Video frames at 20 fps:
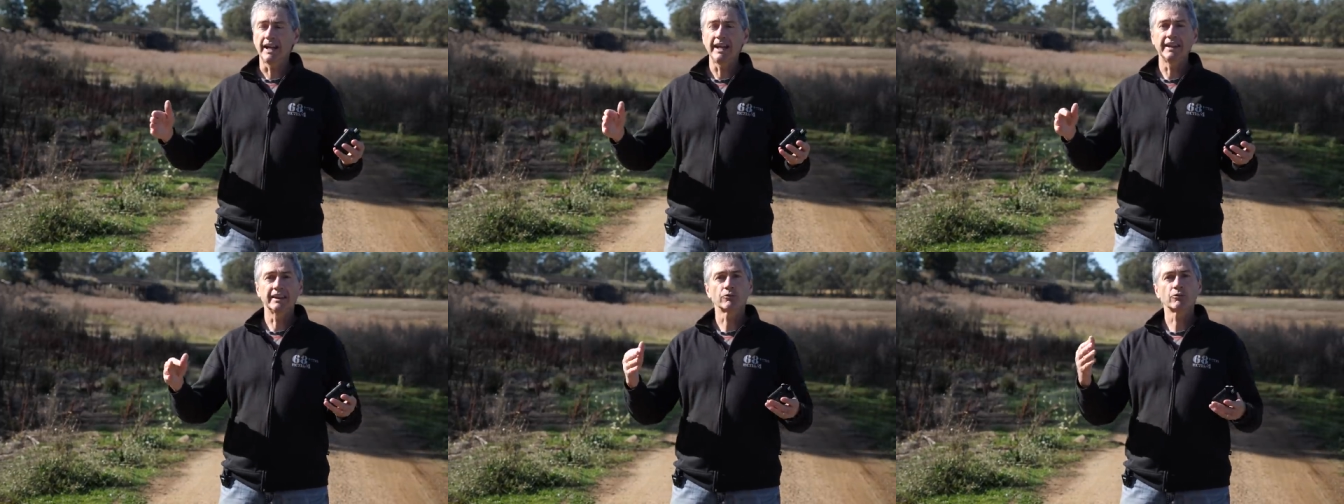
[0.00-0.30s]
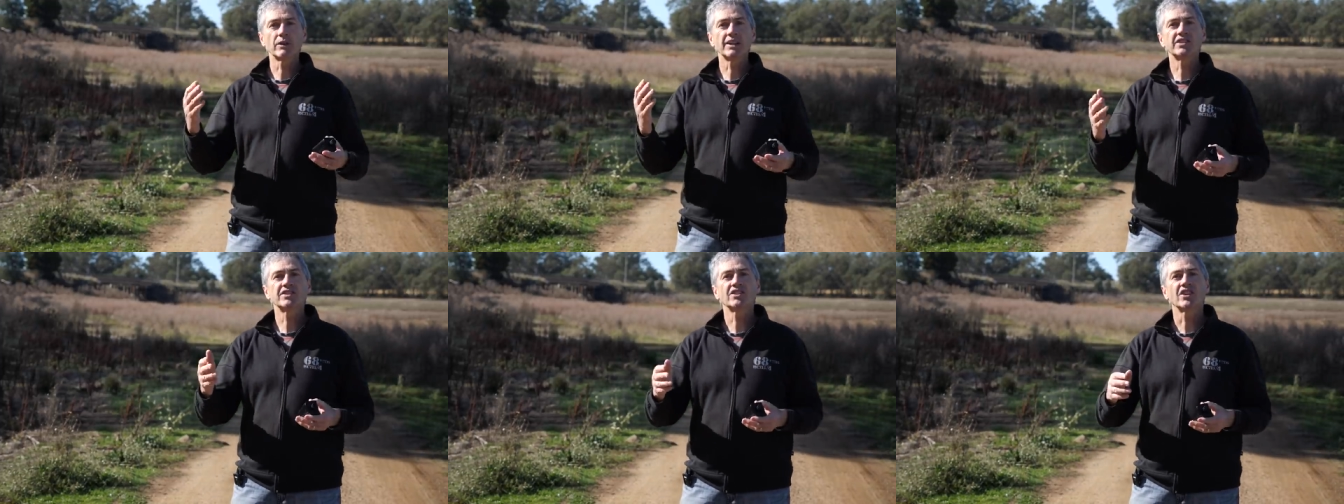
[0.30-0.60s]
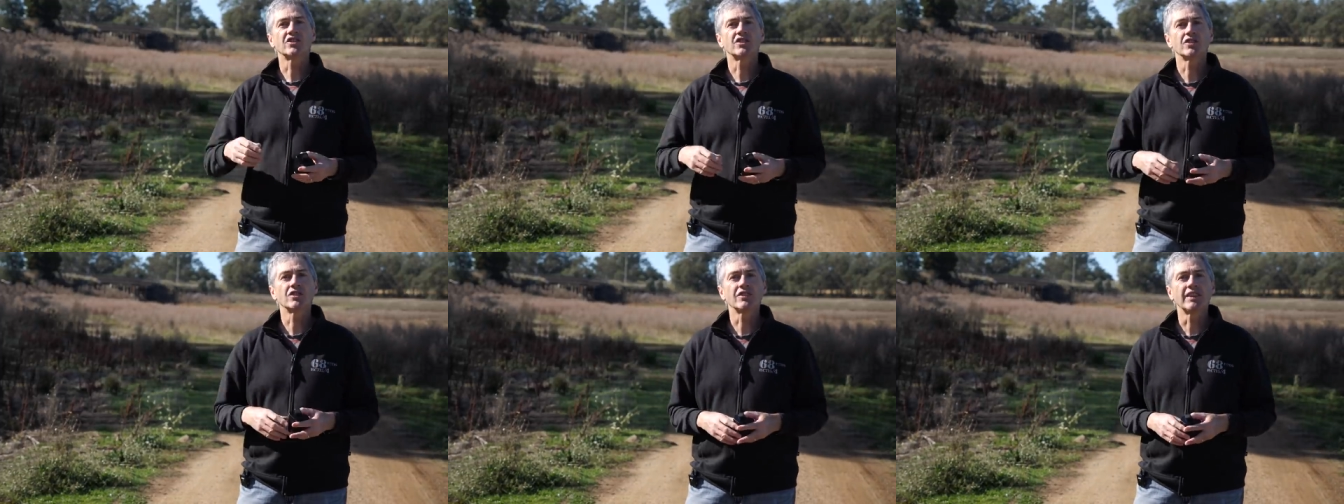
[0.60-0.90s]
And the reason
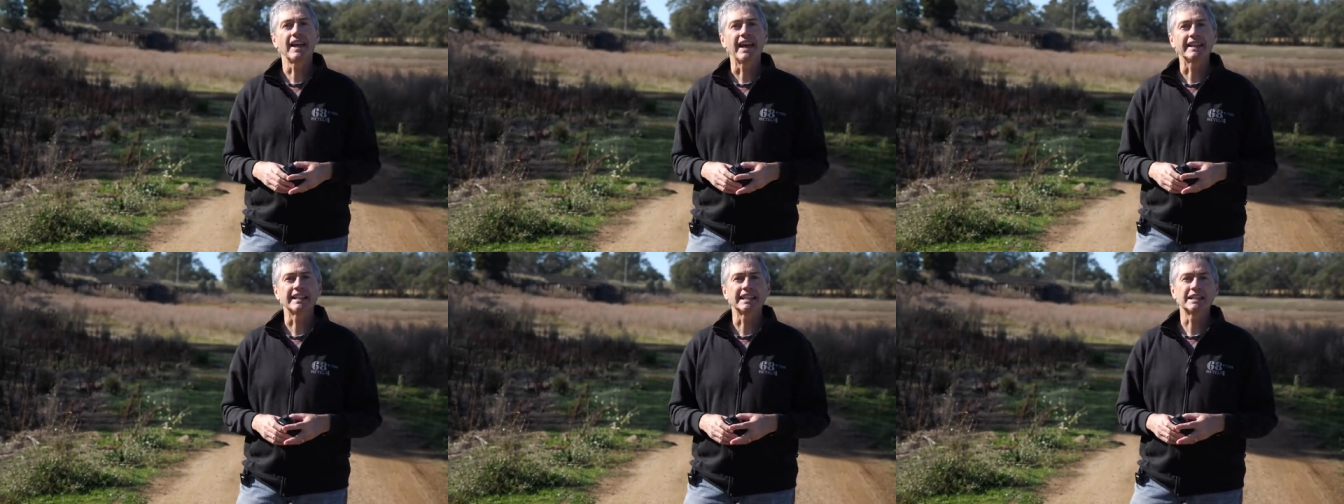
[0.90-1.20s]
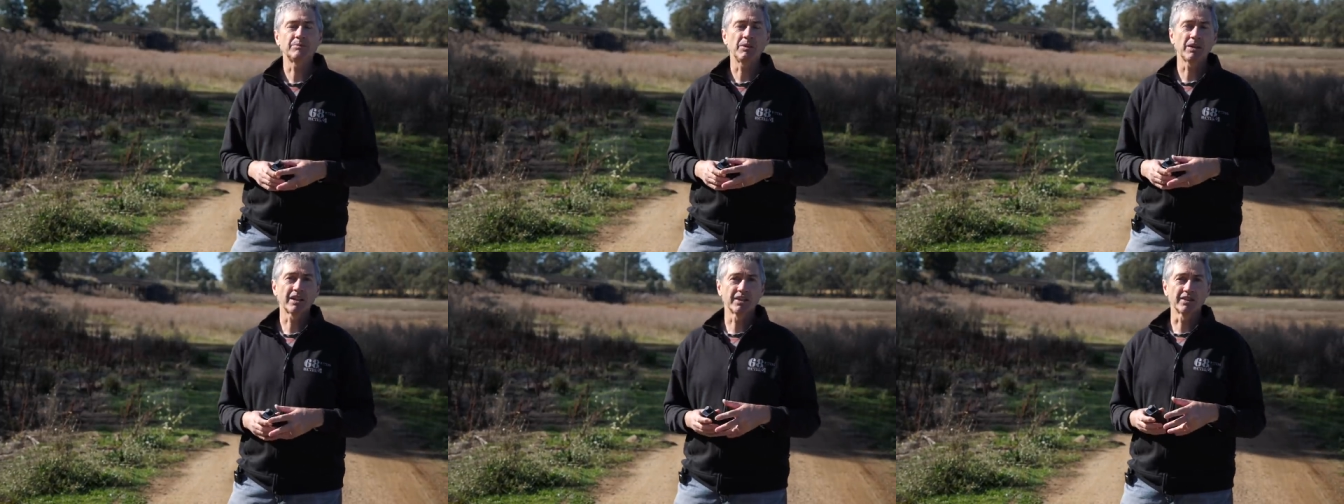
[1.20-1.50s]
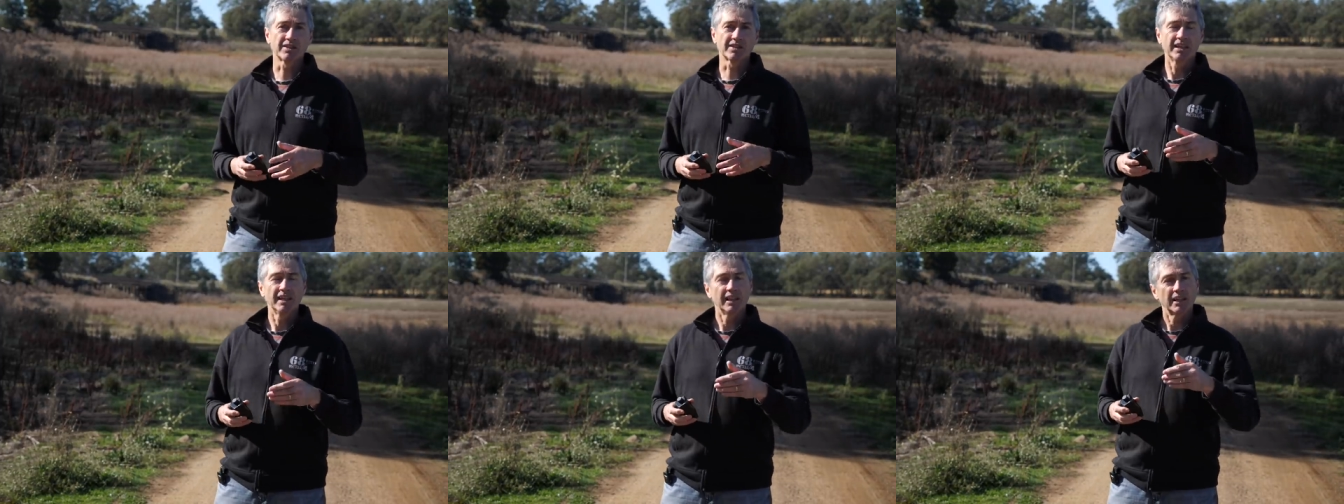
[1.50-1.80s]
I do that is
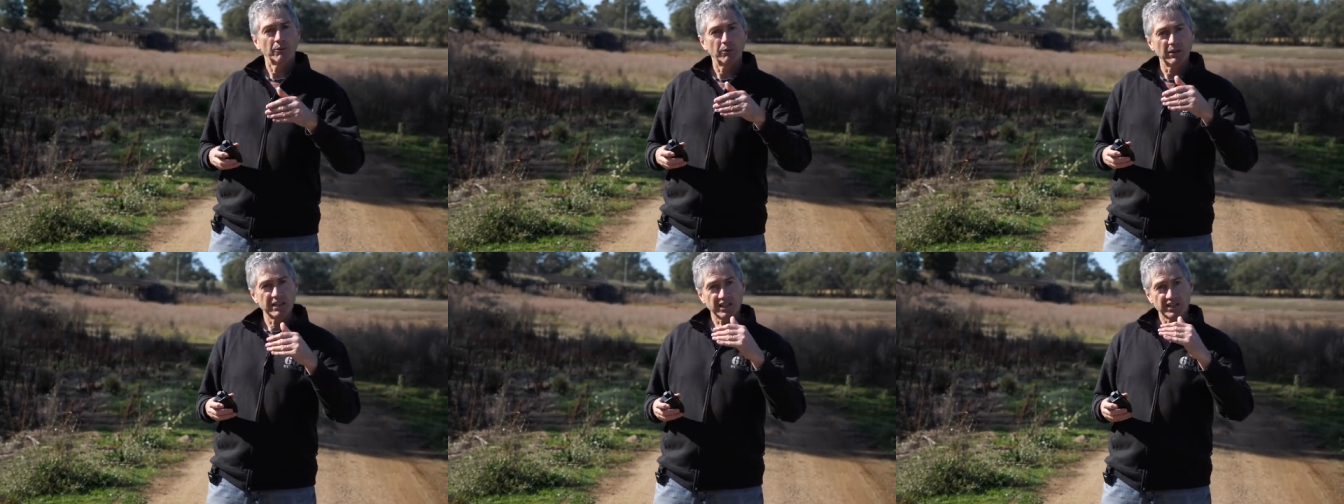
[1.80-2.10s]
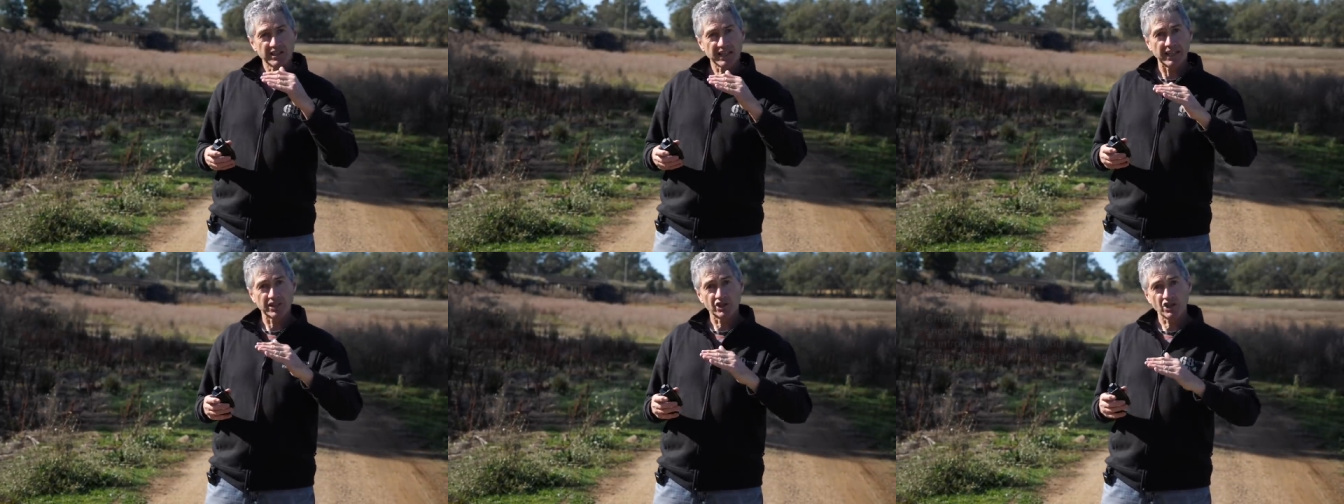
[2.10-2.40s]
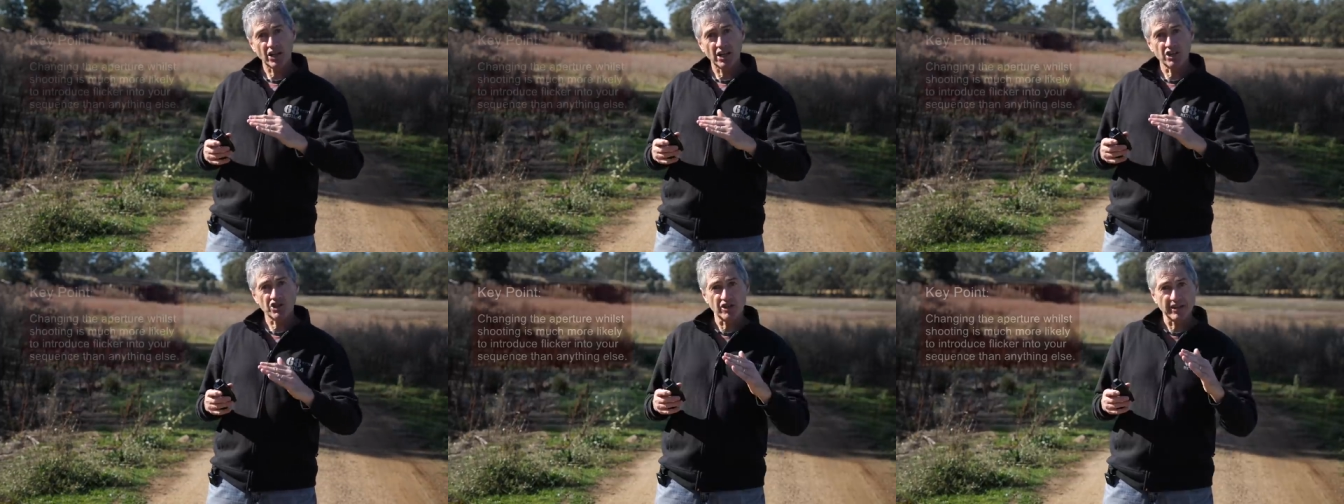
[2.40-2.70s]
because when you start
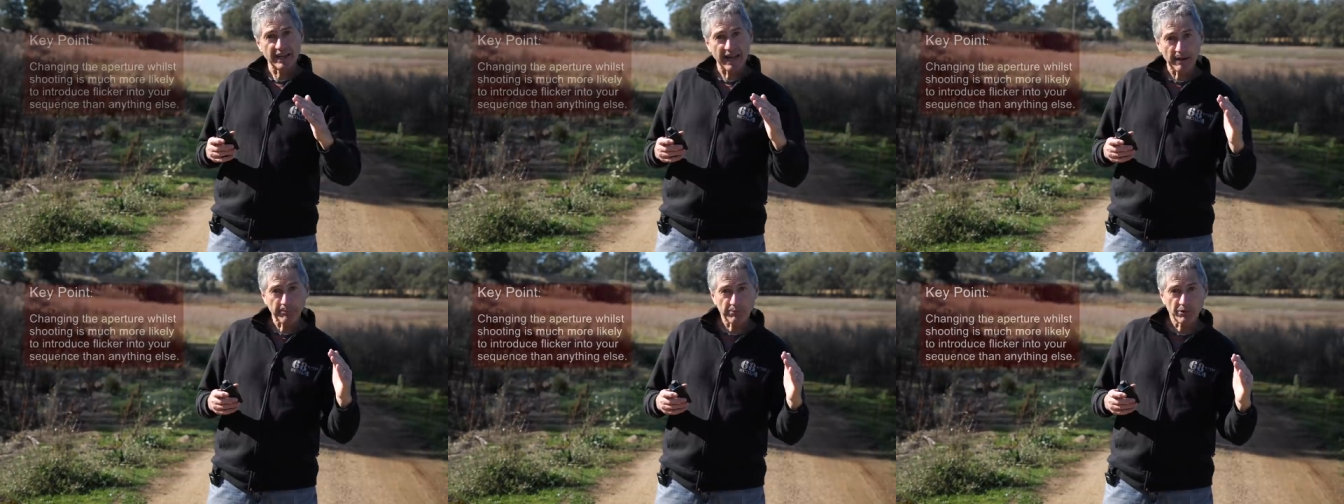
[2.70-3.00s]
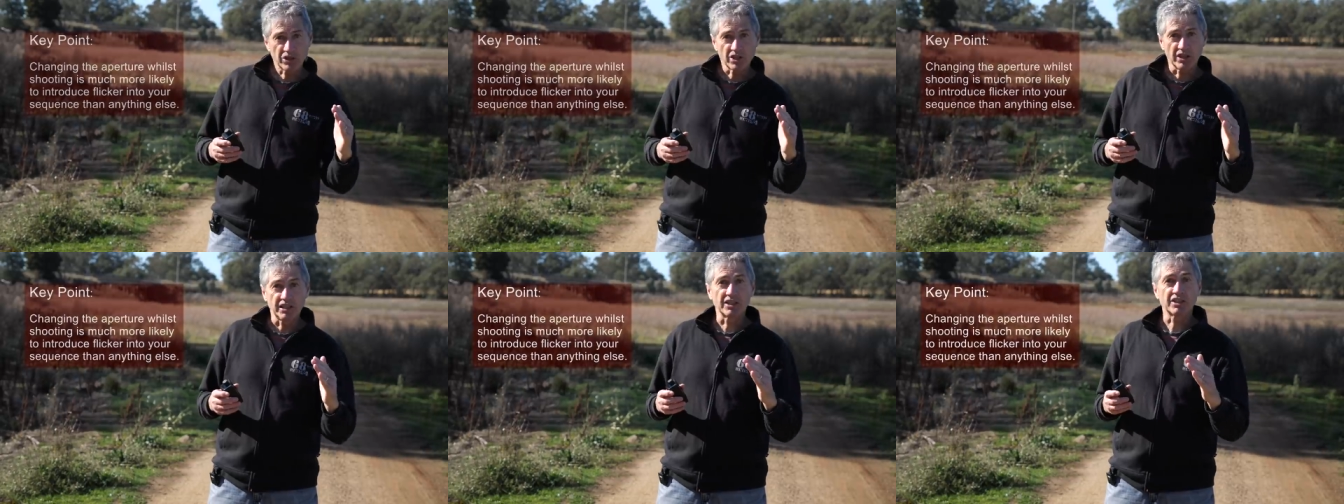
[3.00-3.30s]
changing aperture,